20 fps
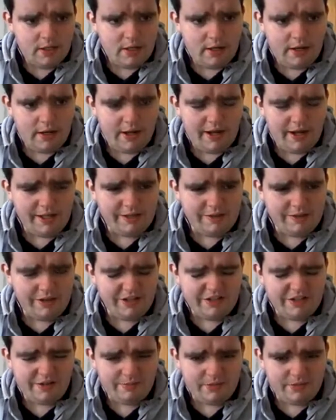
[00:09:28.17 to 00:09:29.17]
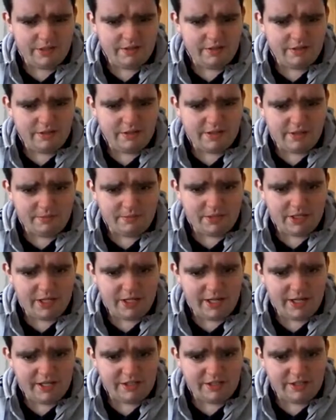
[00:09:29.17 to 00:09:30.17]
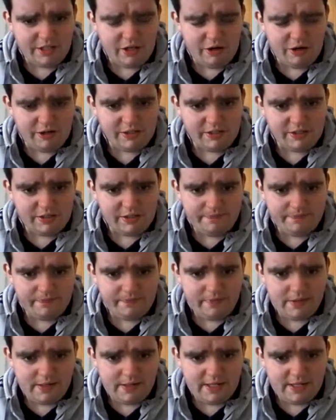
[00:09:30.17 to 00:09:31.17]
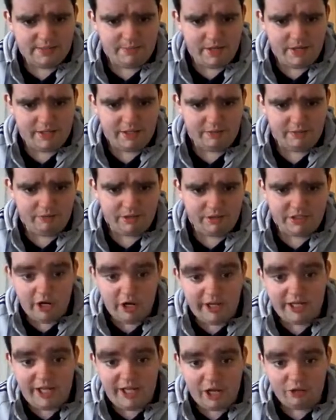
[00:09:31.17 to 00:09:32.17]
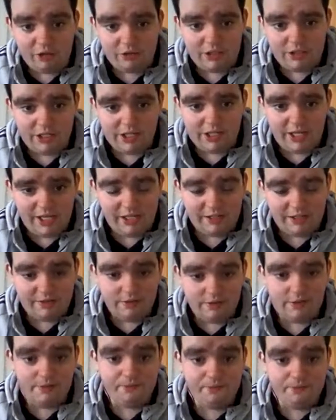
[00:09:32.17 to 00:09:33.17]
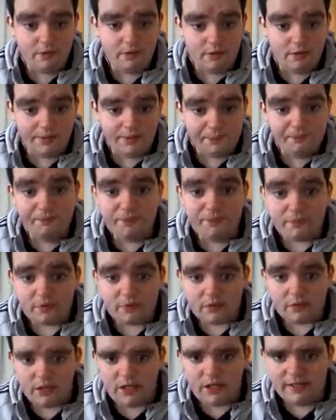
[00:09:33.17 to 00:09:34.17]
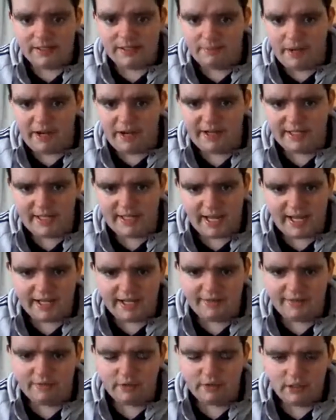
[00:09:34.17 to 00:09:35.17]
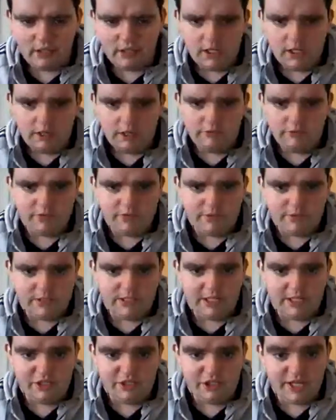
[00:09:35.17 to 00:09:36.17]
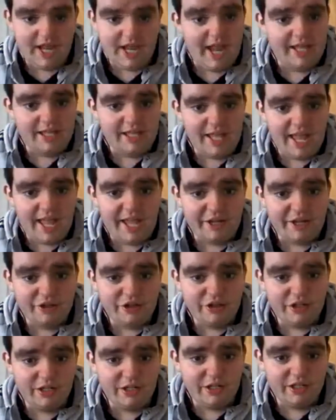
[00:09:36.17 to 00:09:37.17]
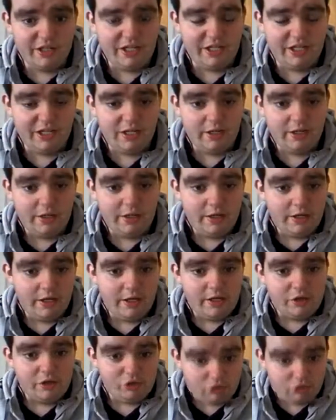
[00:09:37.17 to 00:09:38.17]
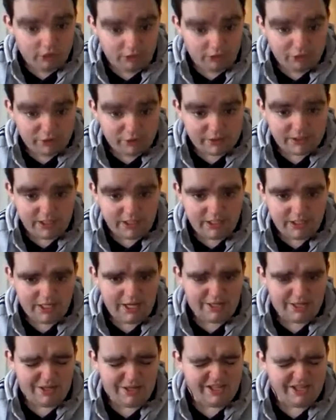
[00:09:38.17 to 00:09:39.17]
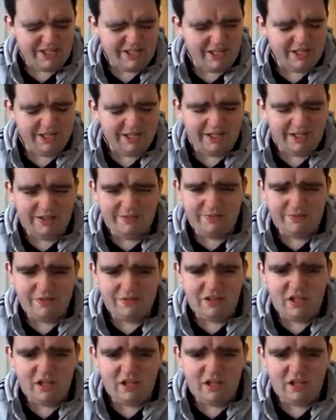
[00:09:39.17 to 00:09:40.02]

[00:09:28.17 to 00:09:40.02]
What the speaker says: something else I know it's made in what's called a dry county in America, which means that you can't actually drink whiskey. And I think